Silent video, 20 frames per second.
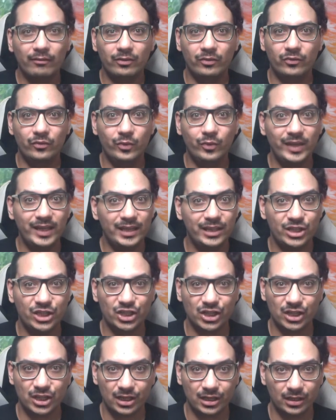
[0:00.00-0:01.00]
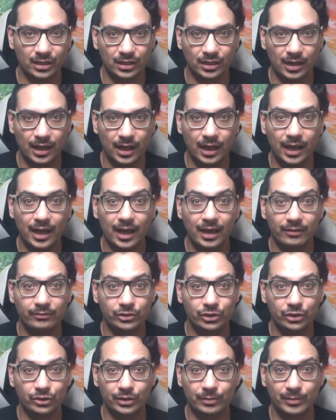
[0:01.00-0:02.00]
vision I have
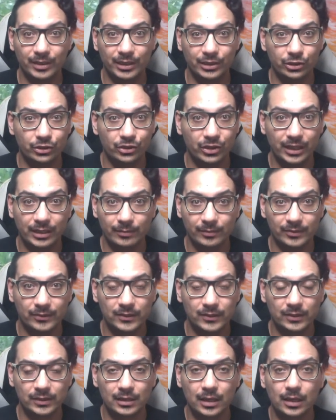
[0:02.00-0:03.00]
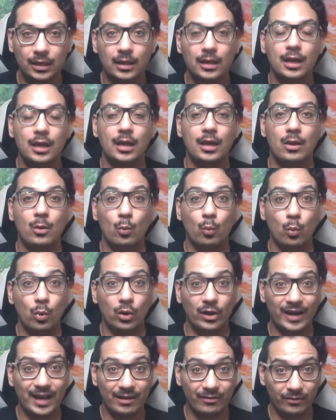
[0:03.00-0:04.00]
during my dreams,
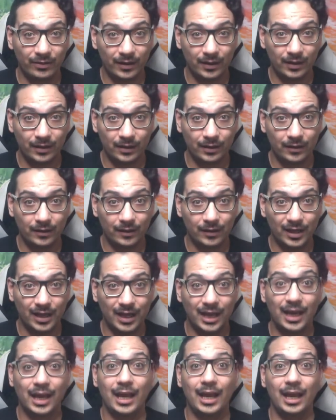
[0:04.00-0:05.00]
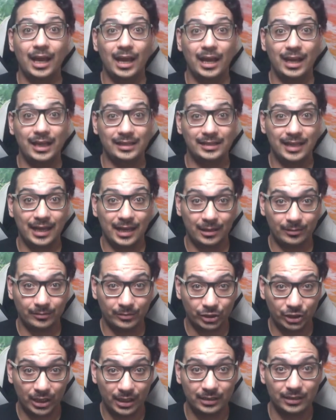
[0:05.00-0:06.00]
whatever is that I'm
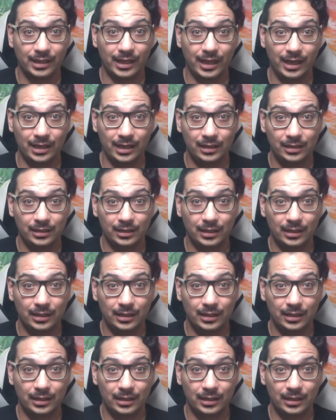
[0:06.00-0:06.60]
channeling,